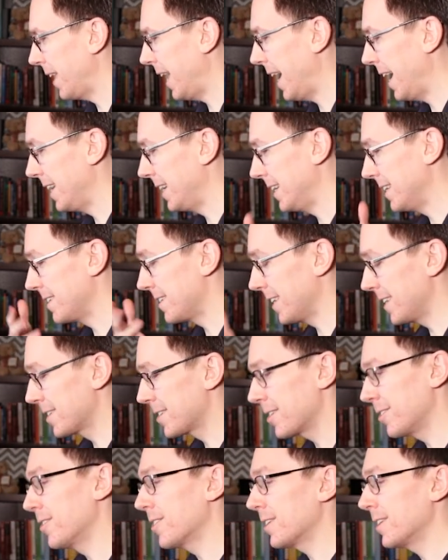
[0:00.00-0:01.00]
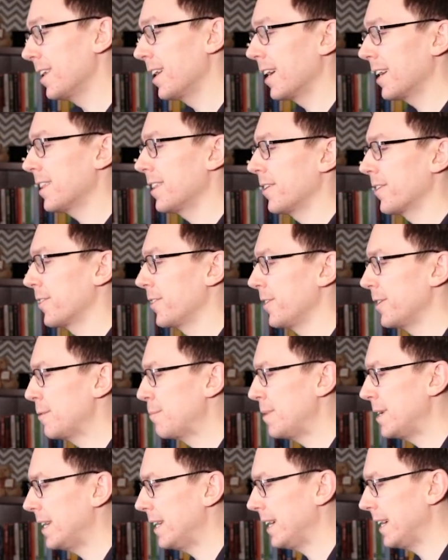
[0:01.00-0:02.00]
and it does look like there
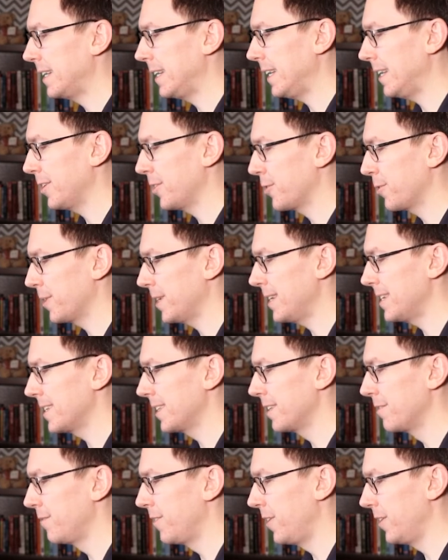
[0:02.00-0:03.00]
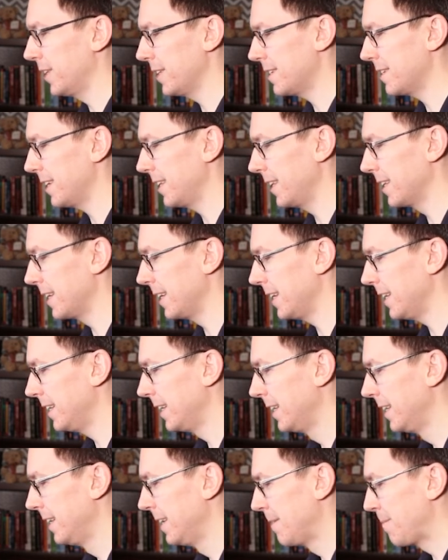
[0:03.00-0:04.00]
could be an increase in the volatility.
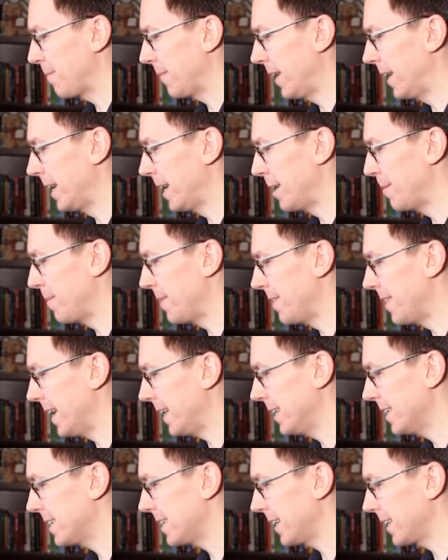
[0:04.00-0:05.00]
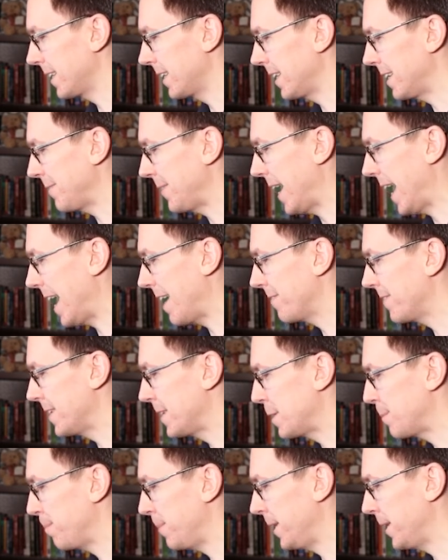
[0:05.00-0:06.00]
Um, then suddenly we have
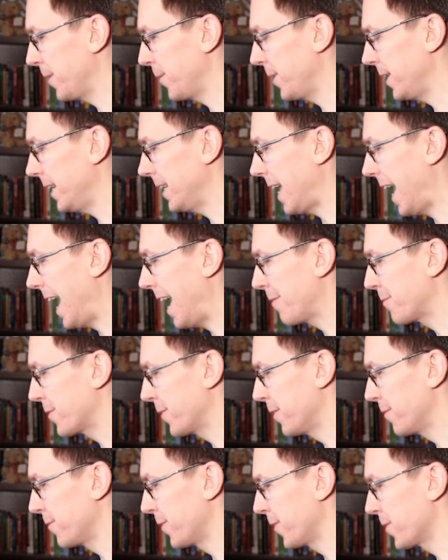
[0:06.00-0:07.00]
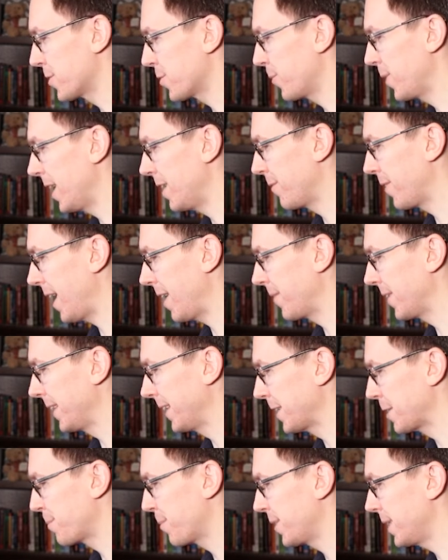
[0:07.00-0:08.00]
this period after the first wave where
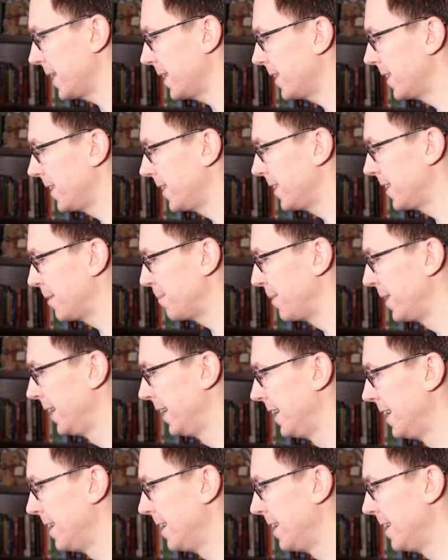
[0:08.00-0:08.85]
everything's pretty calm.